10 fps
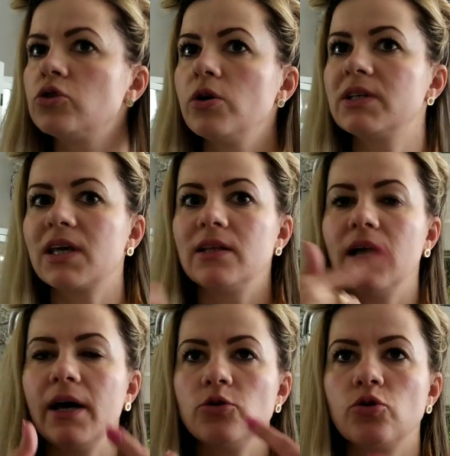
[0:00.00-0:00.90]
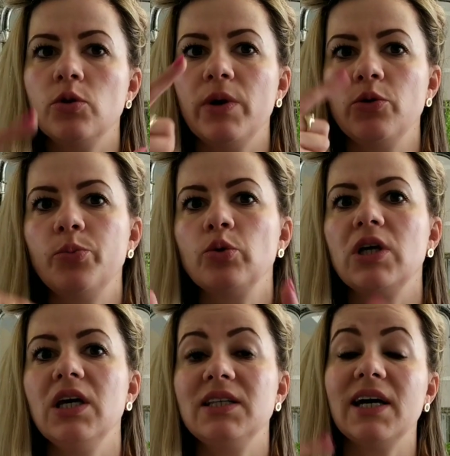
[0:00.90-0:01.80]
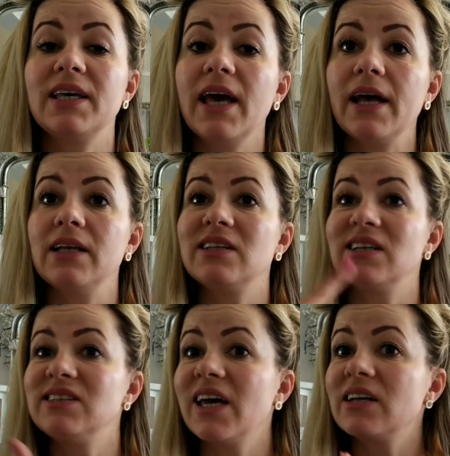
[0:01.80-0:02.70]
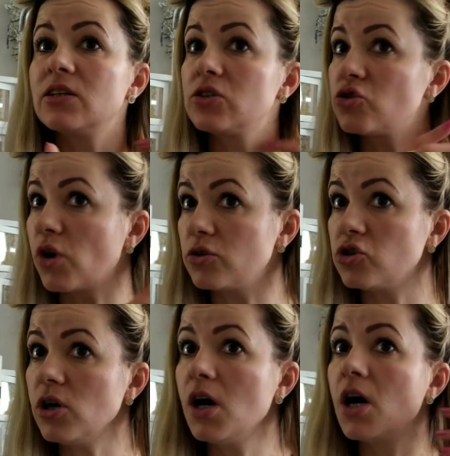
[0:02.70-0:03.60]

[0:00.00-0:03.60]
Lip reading: so it can actually, when you put the heat again, it can take the structure.